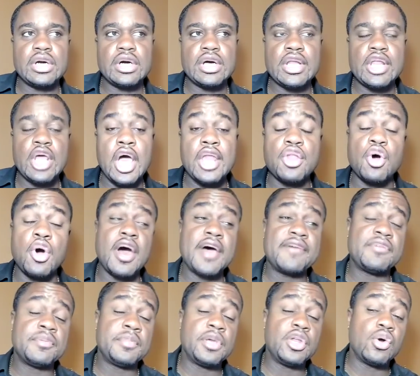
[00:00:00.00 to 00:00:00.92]
I know I
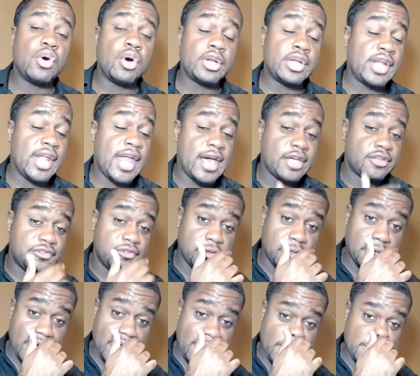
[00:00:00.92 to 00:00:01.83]
haven't been on the last few
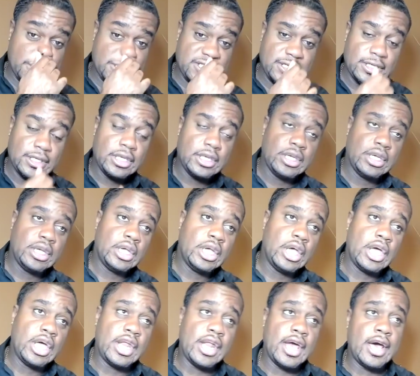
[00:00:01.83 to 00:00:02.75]
days,
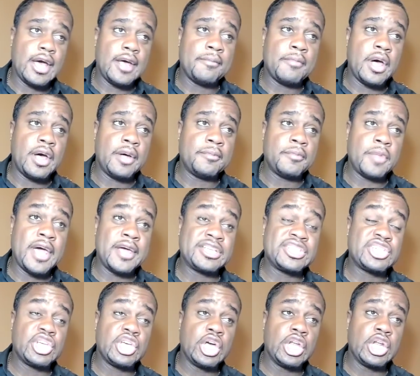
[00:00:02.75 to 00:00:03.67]
and I'm
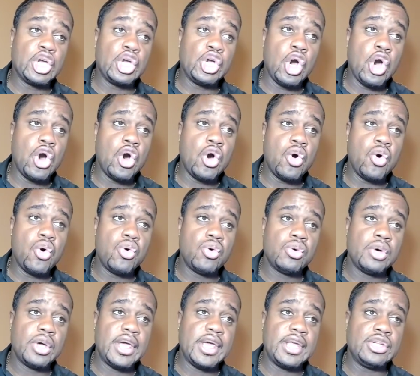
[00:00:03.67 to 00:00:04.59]
actually gonna
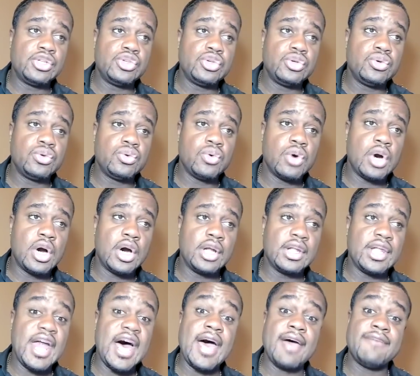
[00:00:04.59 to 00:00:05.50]
go and do a
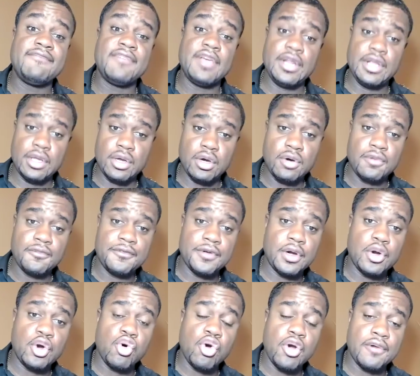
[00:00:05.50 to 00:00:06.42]
live video for
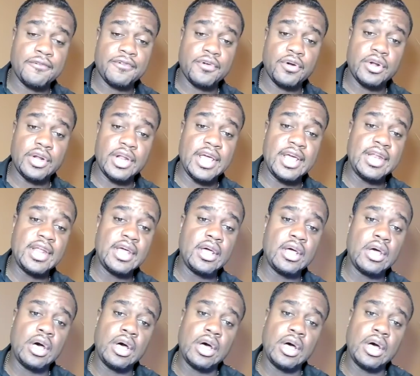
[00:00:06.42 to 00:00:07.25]
Crawford and